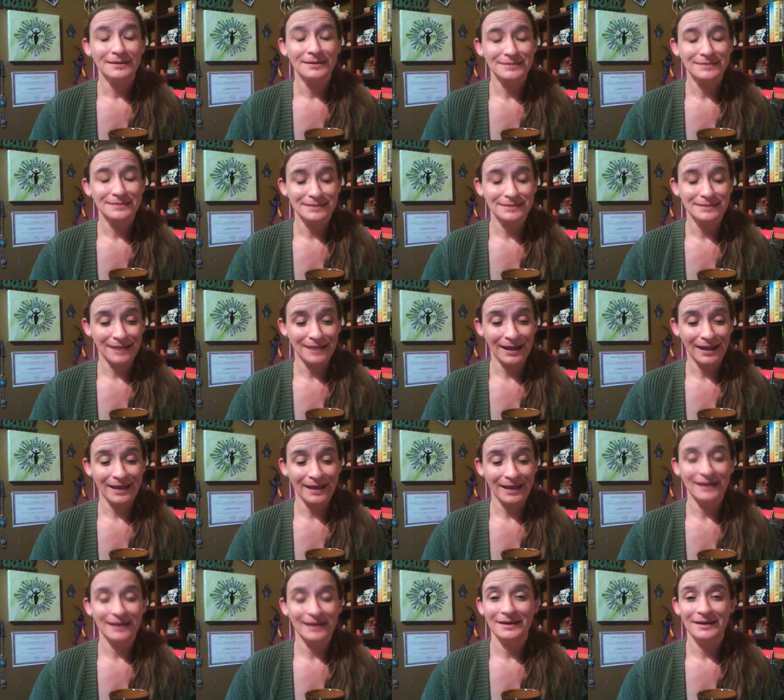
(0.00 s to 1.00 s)

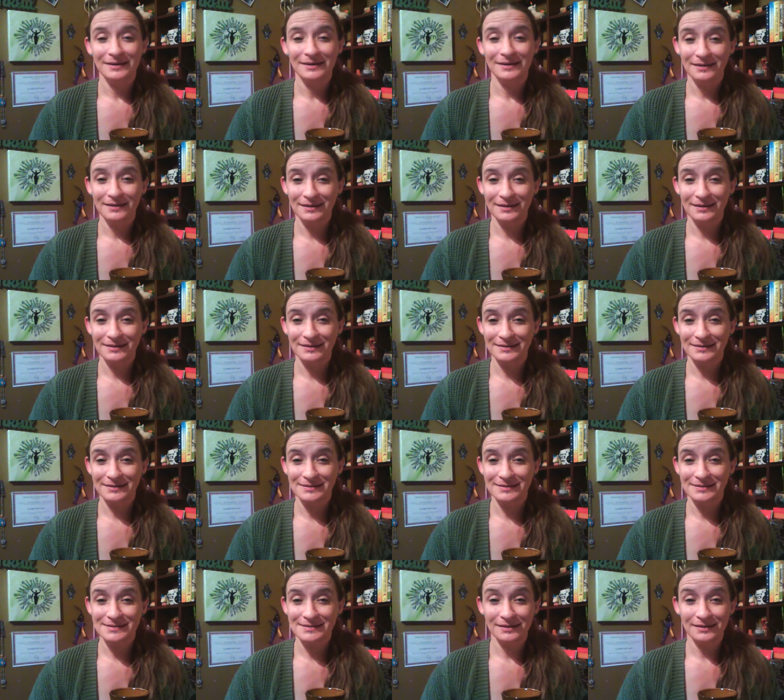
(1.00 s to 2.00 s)
Today
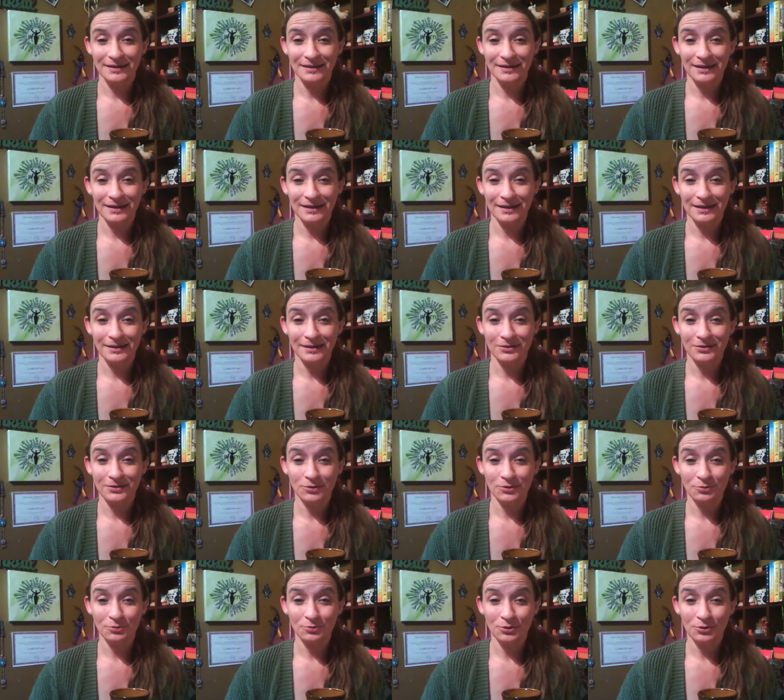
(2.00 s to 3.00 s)
is the
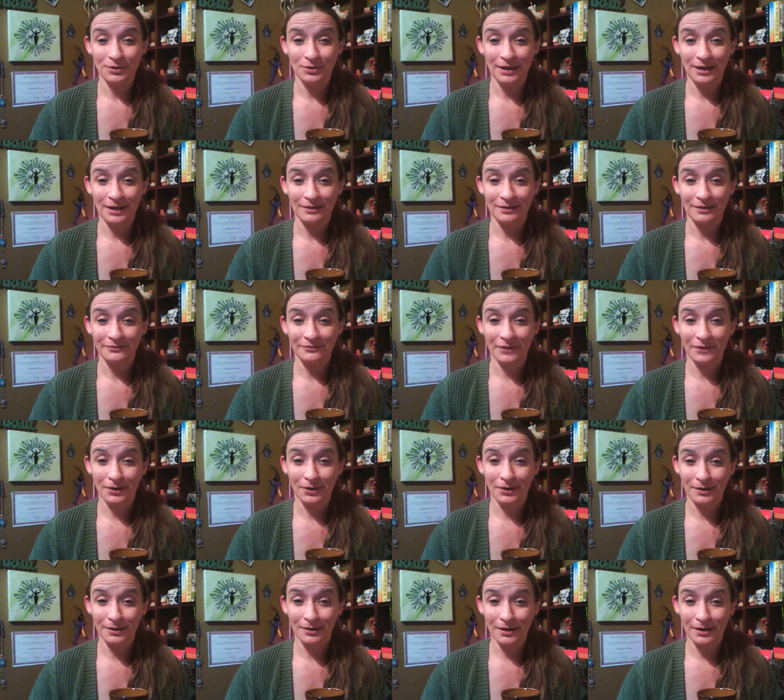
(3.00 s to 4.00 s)
new moon in
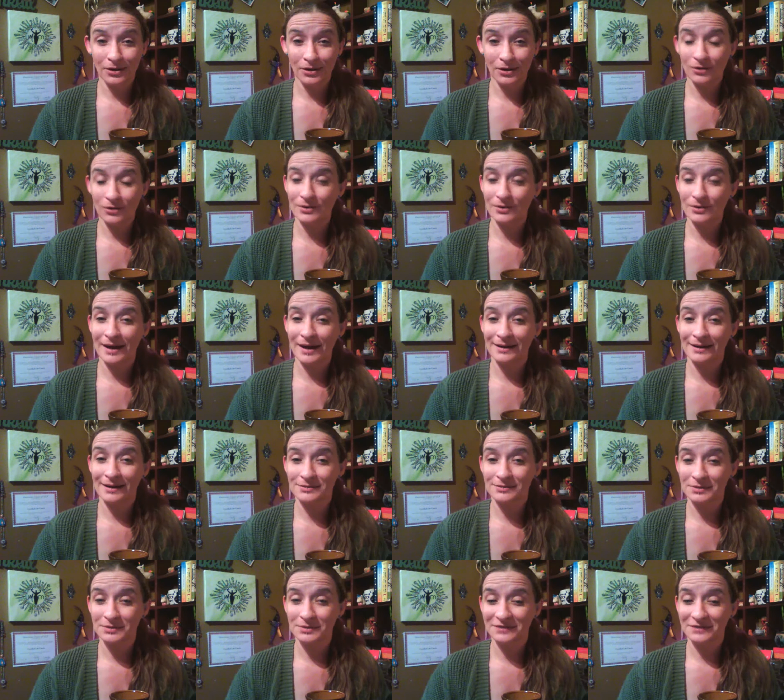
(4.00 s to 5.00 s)
Virgo at
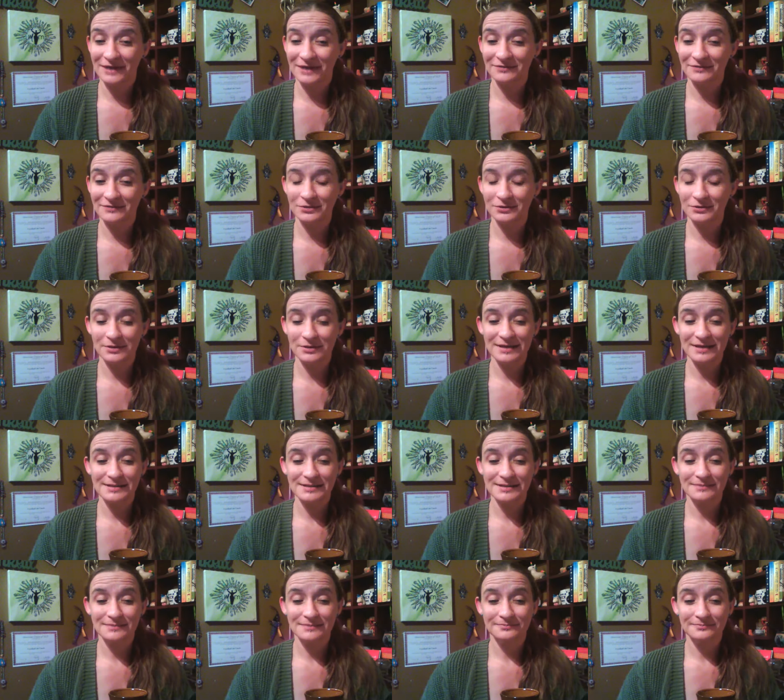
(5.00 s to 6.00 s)
25
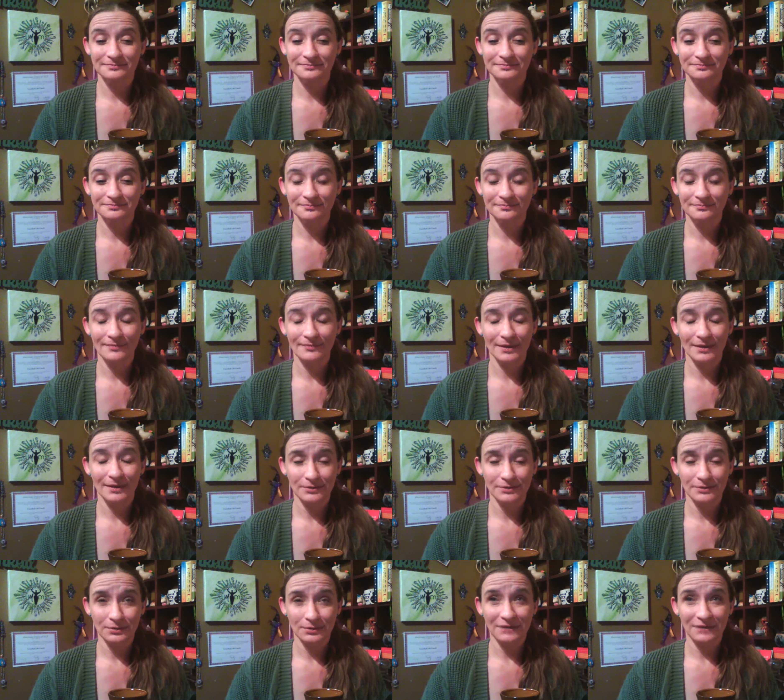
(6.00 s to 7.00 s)
degrees.
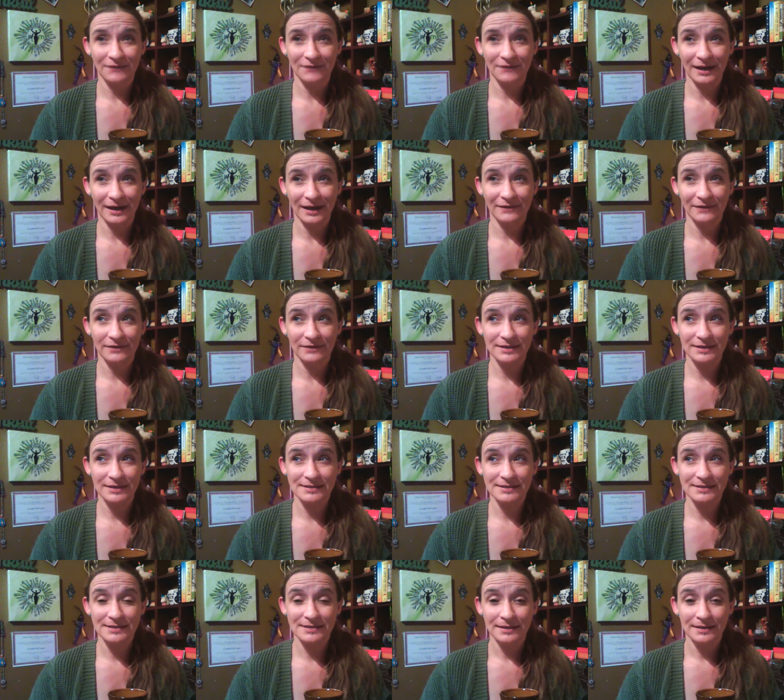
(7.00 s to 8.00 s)
25
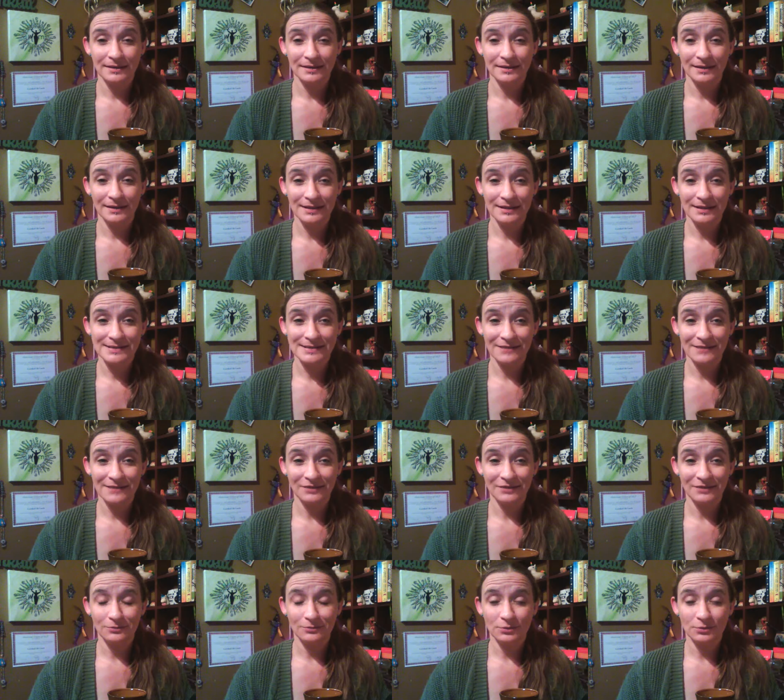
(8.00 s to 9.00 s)
is a
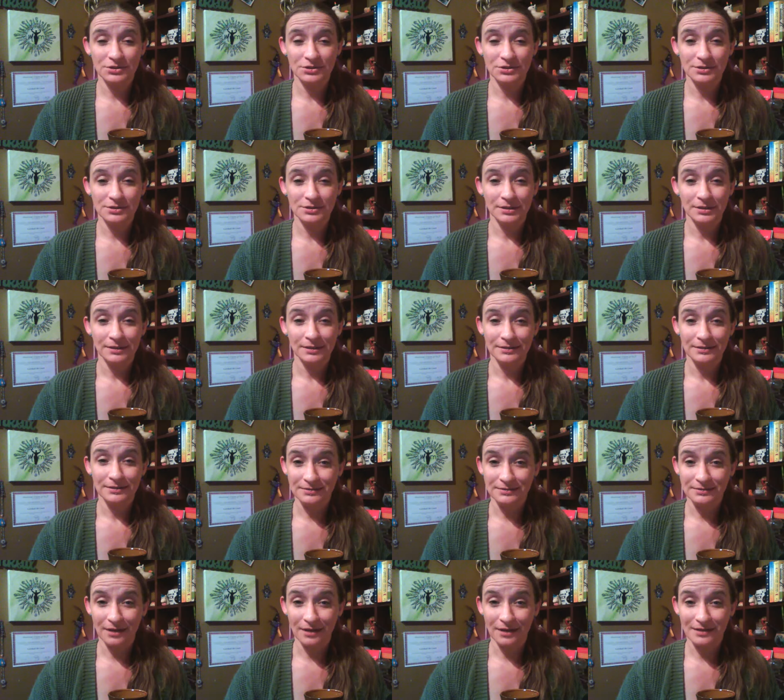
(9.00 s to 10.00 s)
7, which
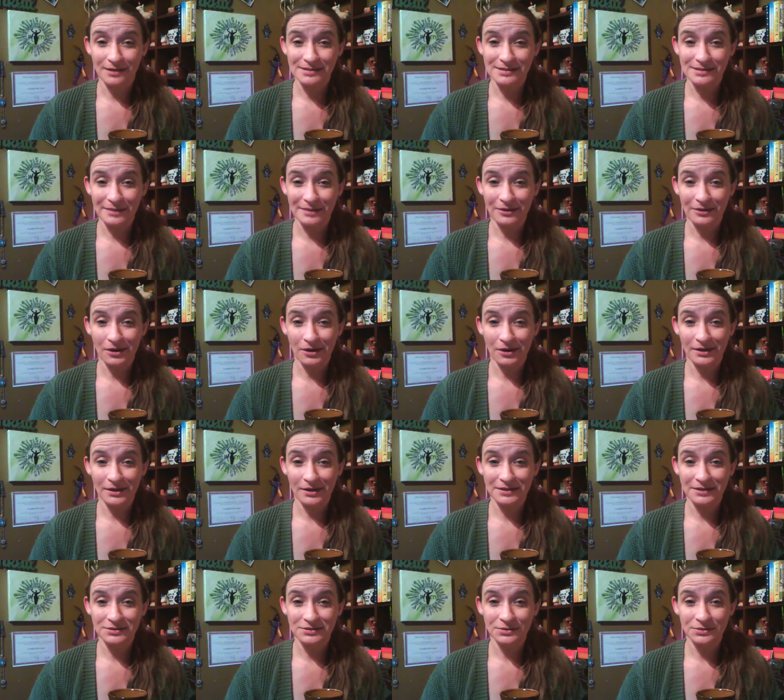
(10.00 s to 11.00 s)
talks about our
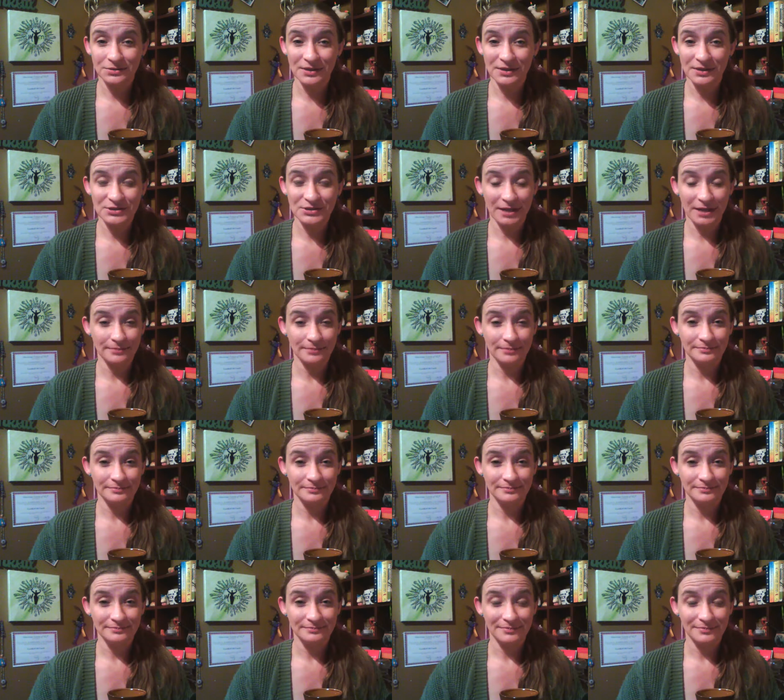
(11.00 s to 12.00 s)
intuition.
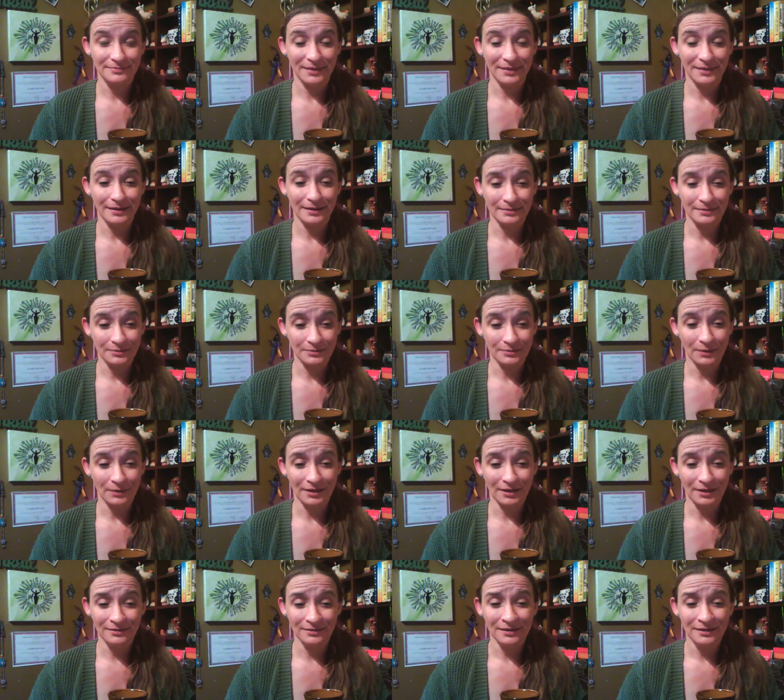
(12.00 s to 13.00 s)
And,
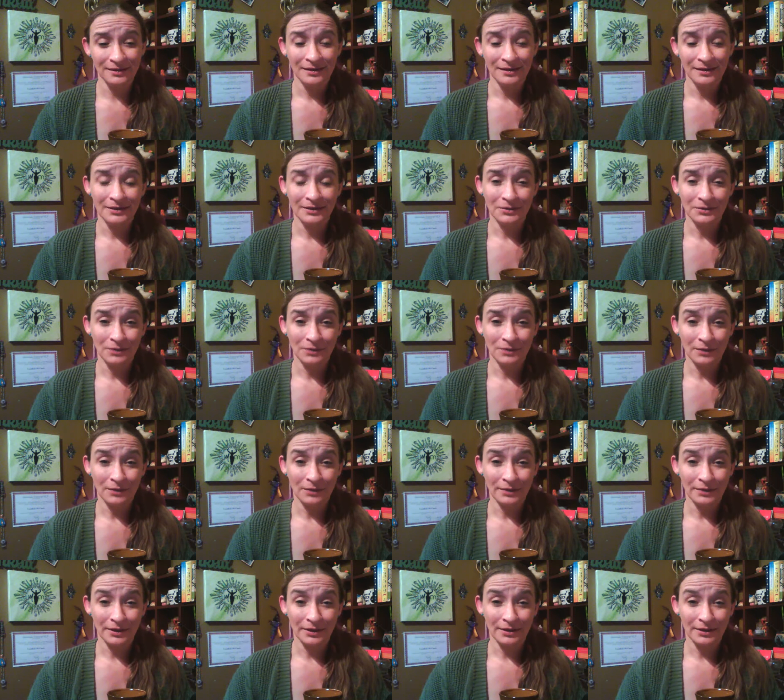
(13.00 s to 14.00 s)
what
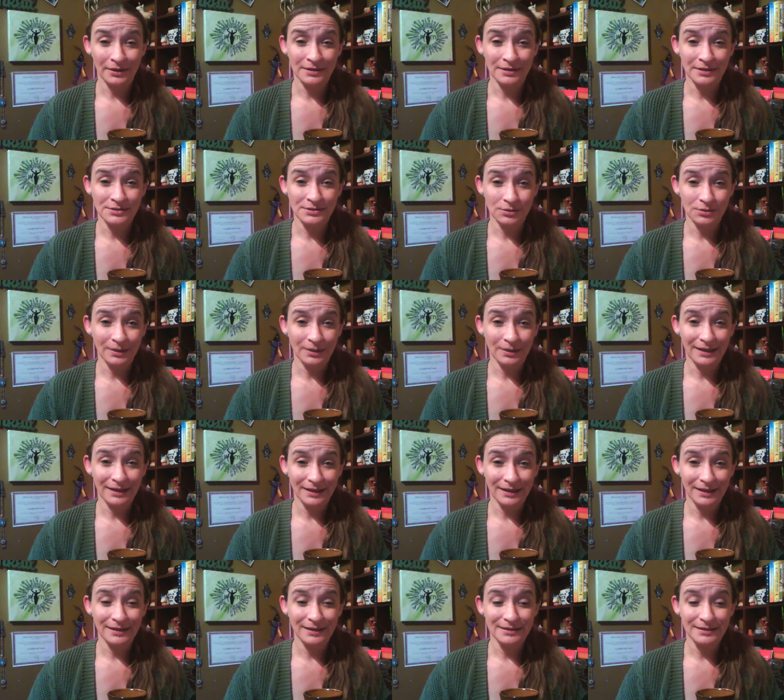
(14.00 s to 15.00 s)
we are
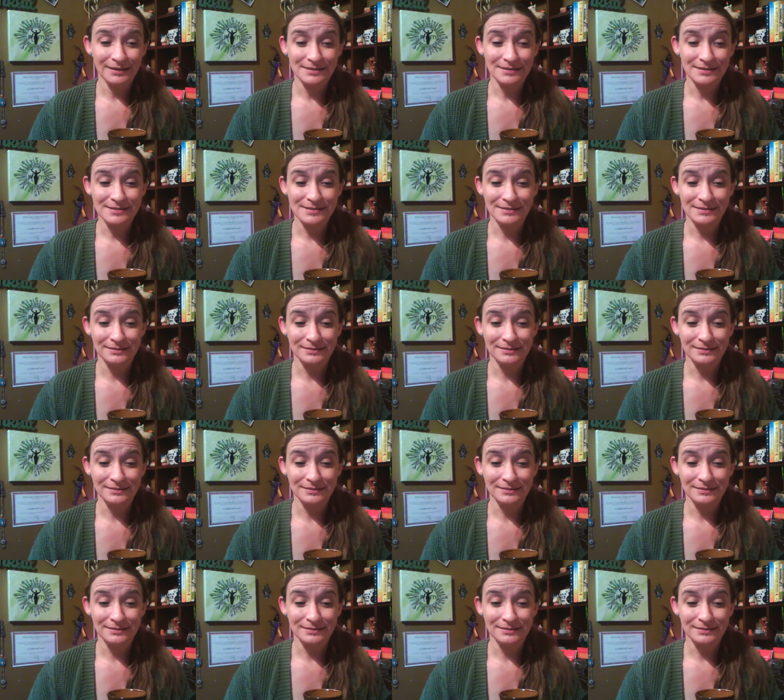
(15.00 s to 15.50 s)
intuiting is